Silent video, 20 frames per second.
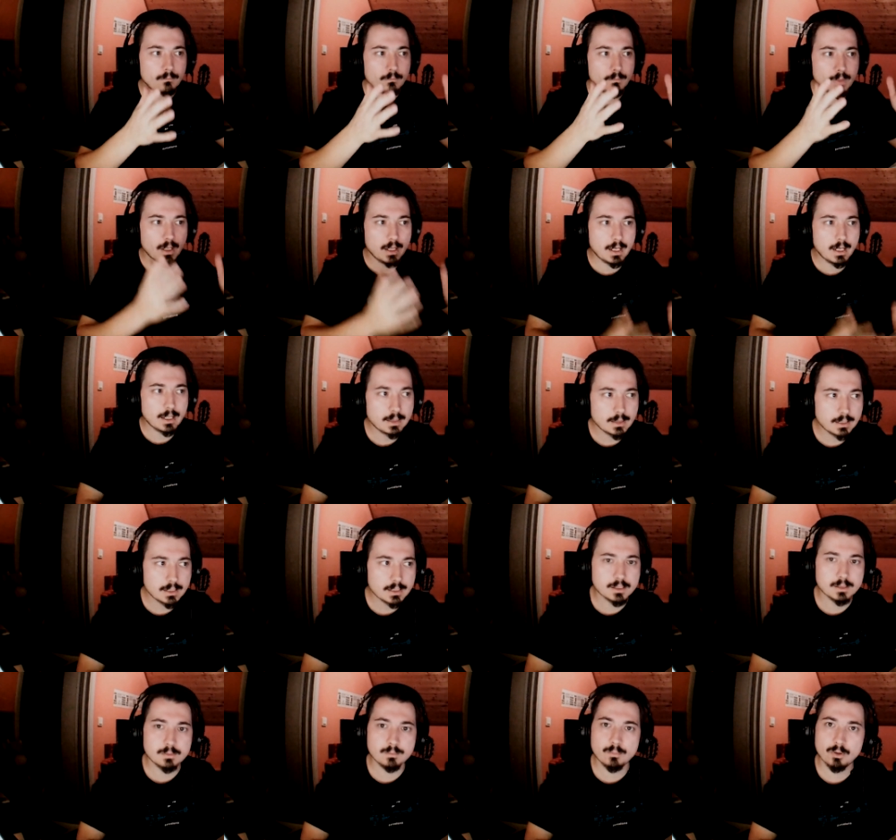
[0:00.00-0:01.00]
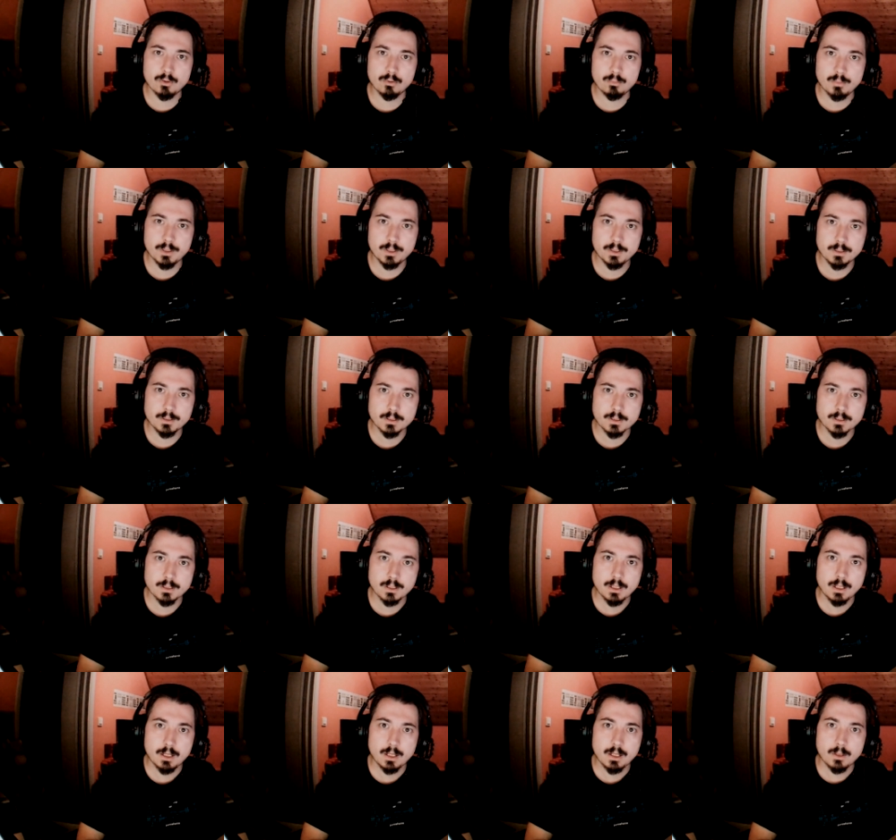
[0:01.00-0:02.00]
at this moment,
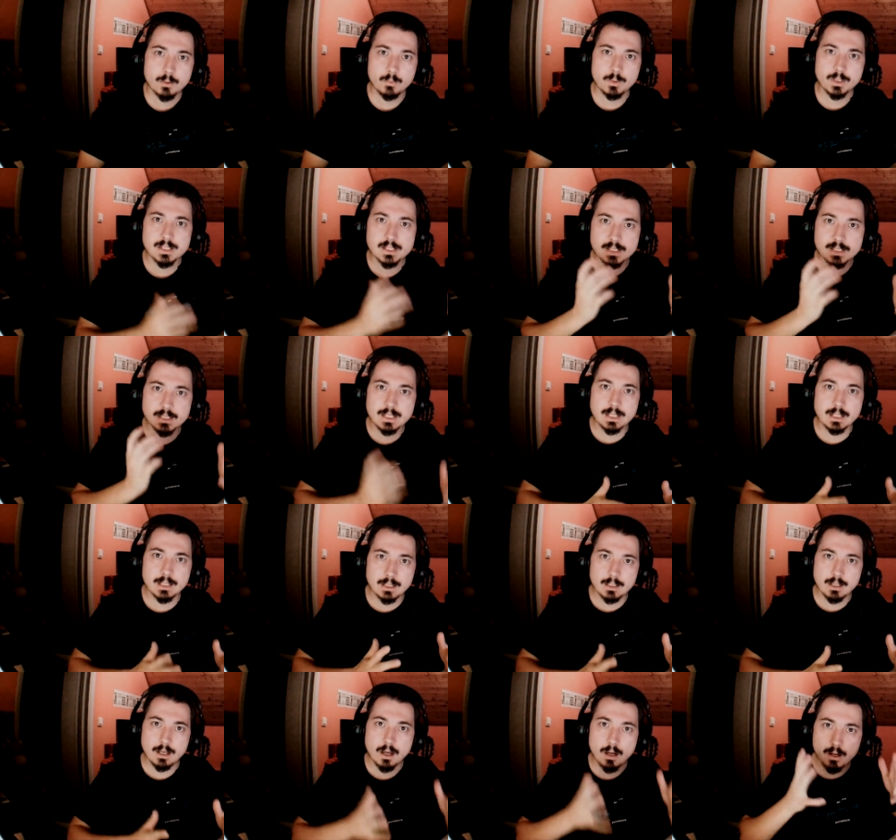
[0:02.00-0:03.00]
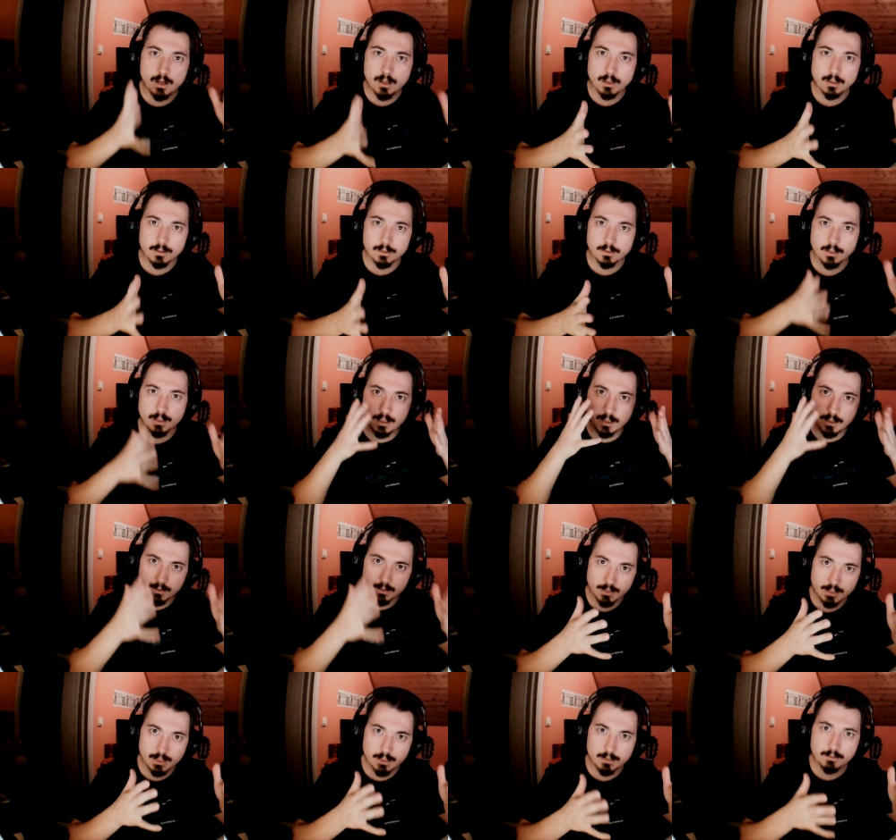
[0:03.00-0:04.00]
the
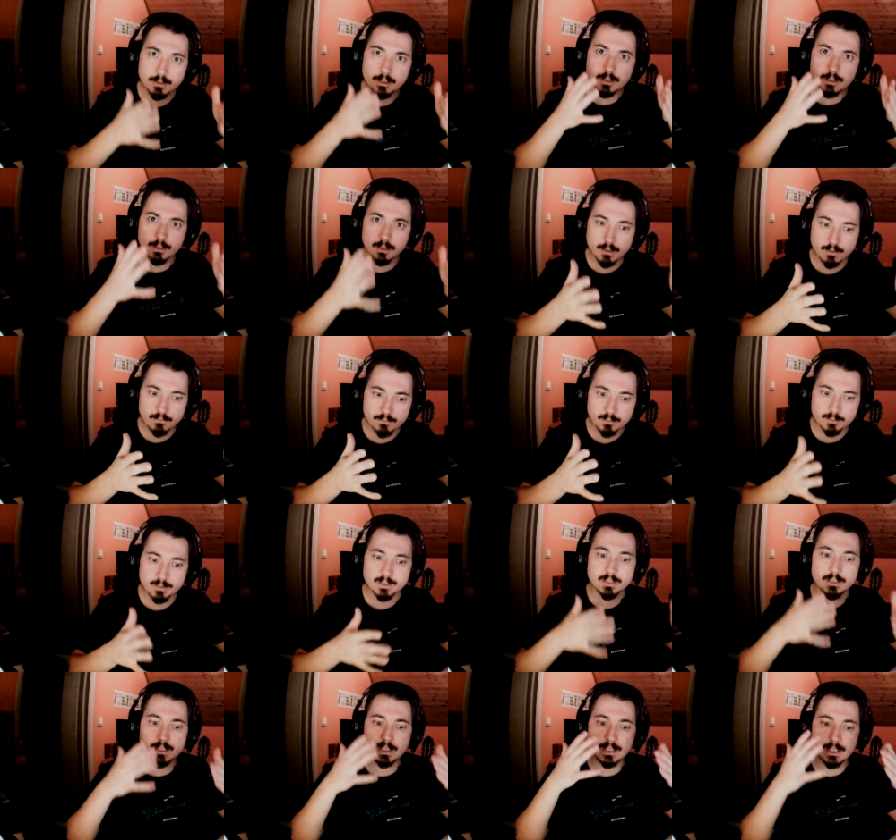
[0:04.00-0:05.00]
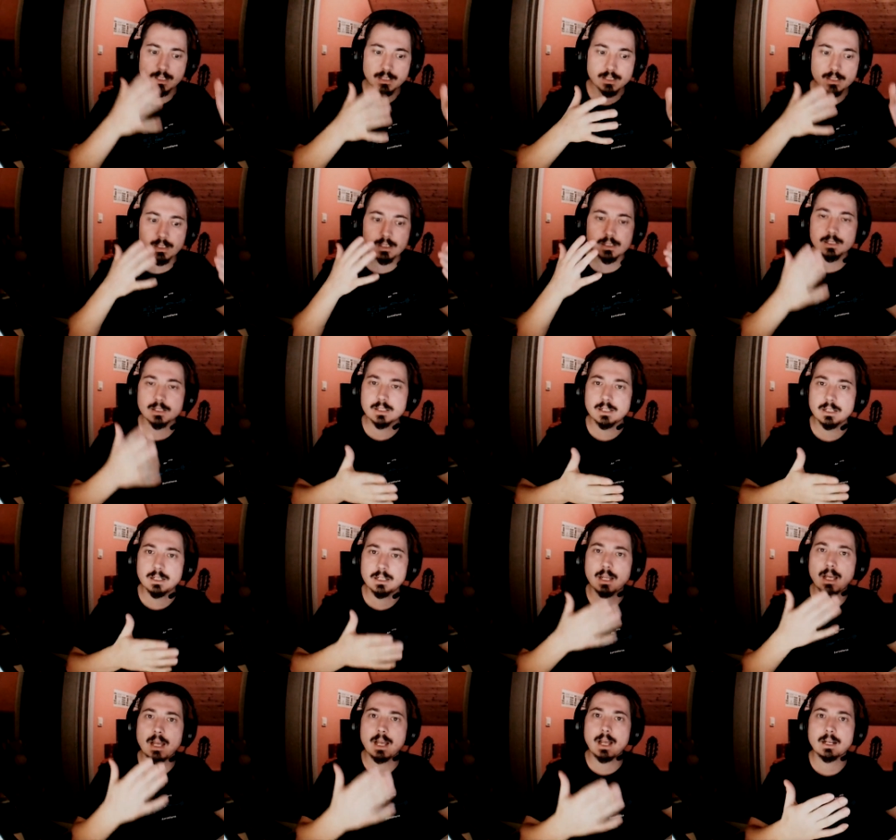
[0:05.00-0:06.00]
Hungarian government is still
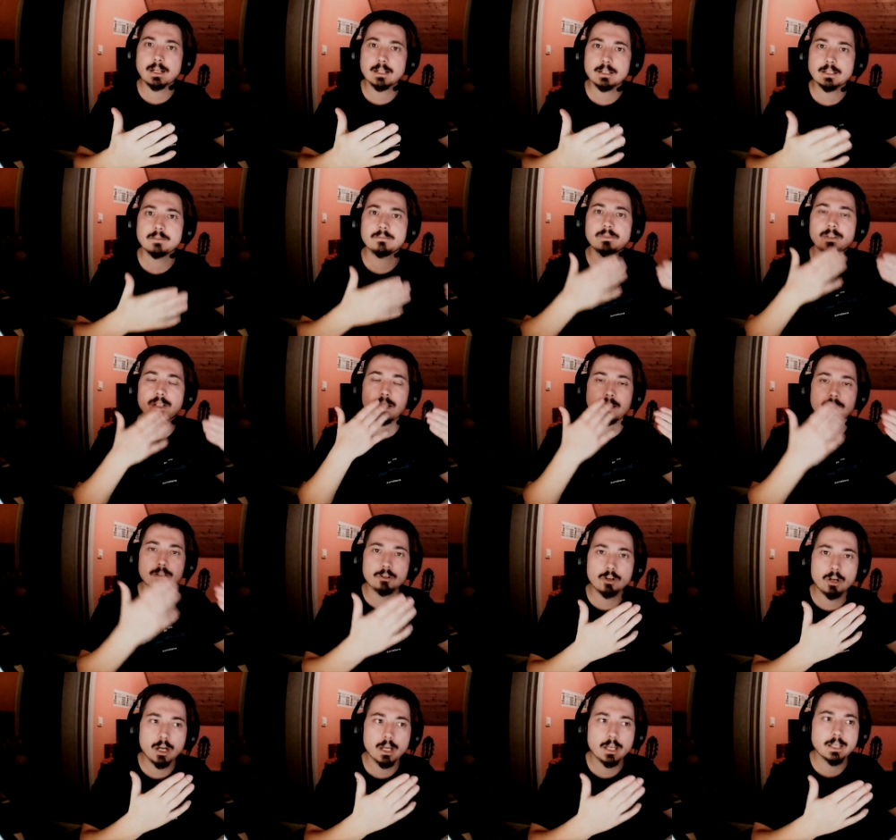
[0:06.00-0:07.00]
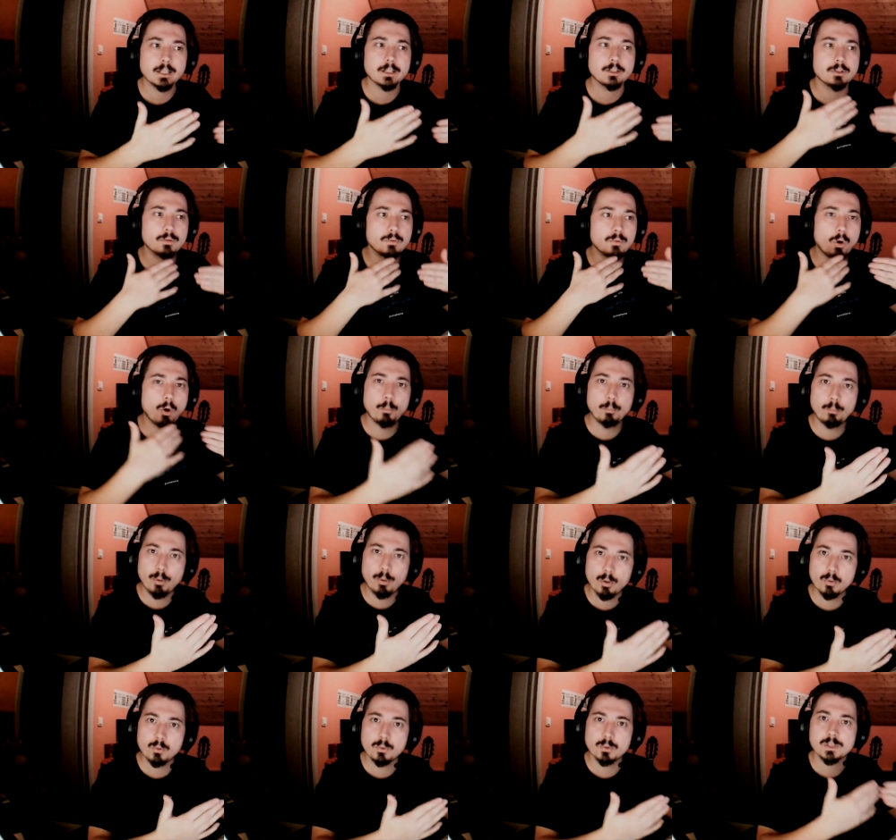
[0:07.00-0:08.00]
actively trying to
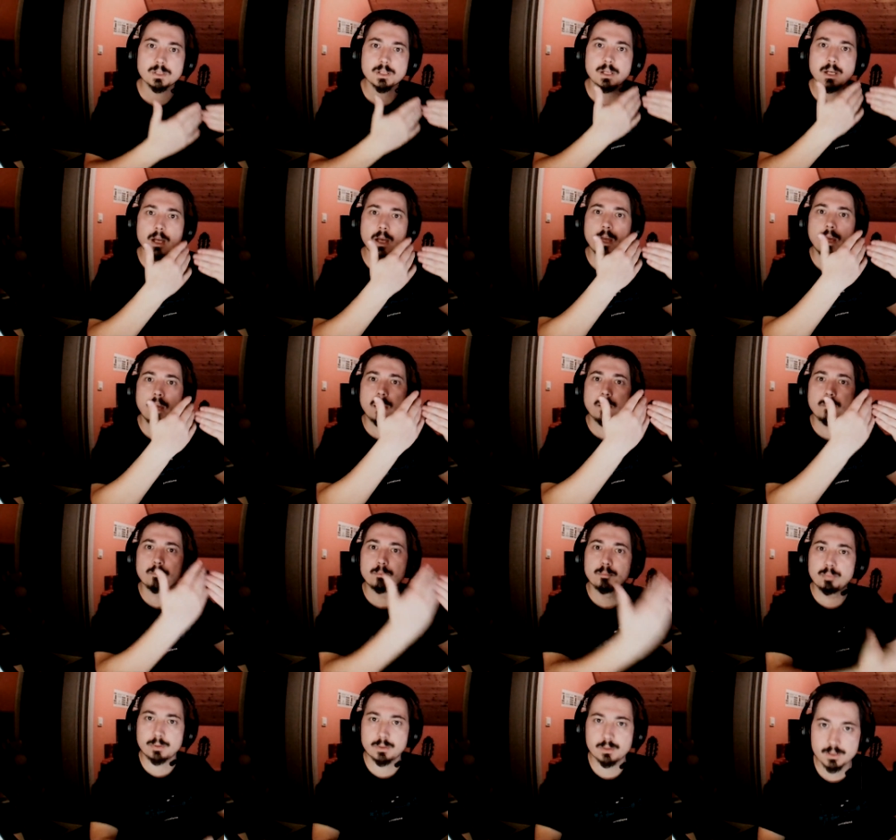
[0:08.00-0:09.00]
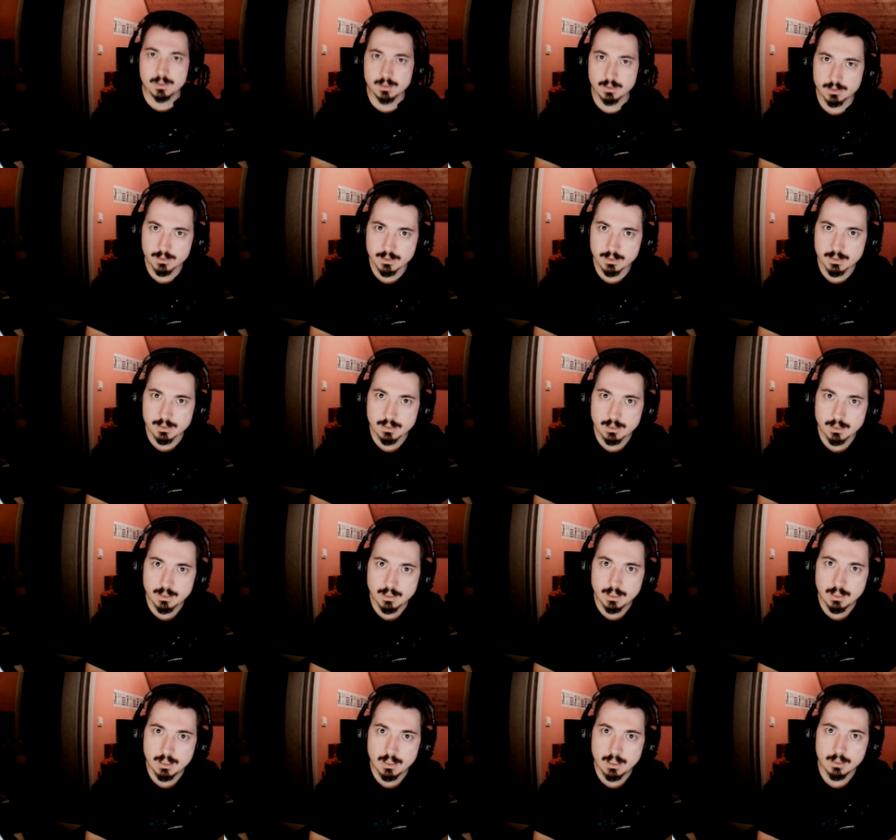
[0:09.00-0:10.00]
oppose Brussels,
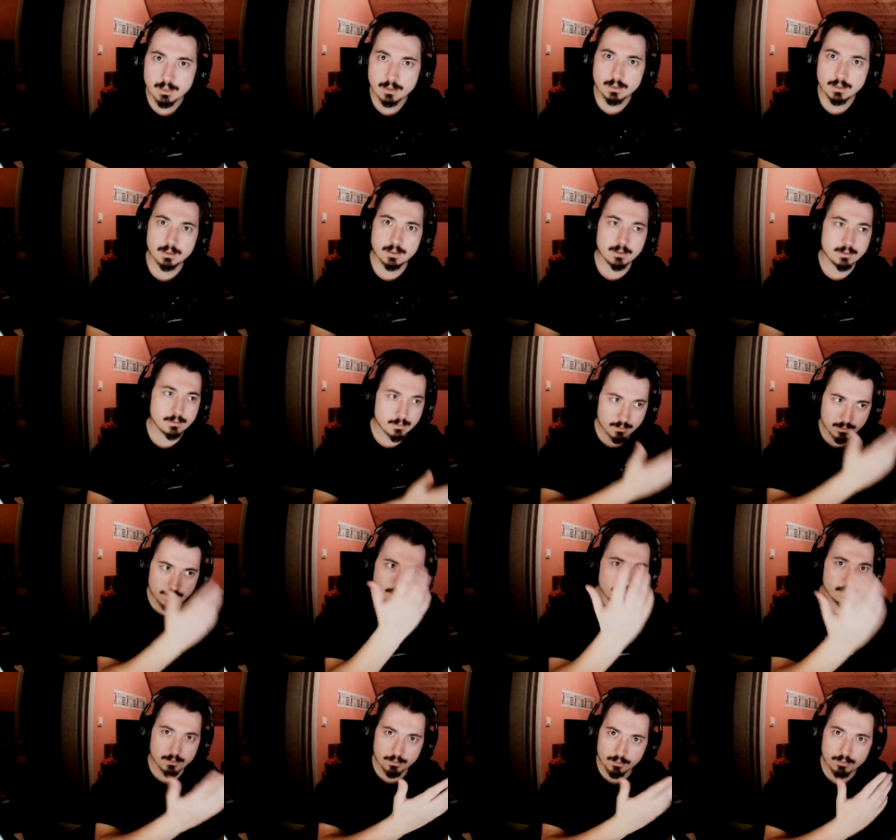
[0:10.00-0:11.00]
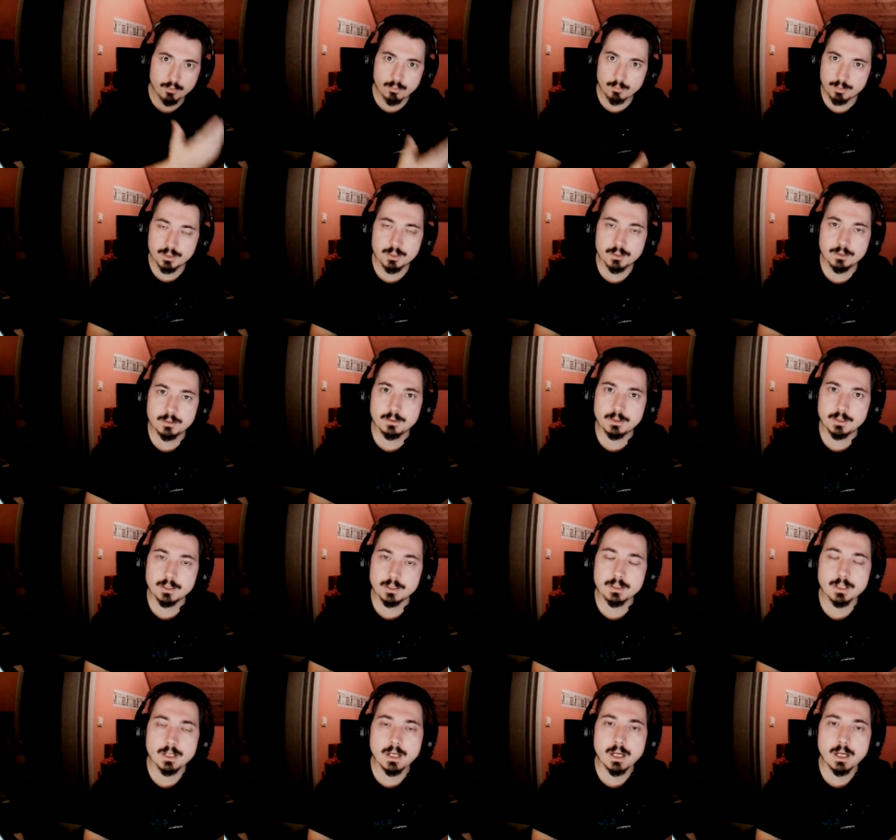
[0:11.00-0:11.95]
the European Union,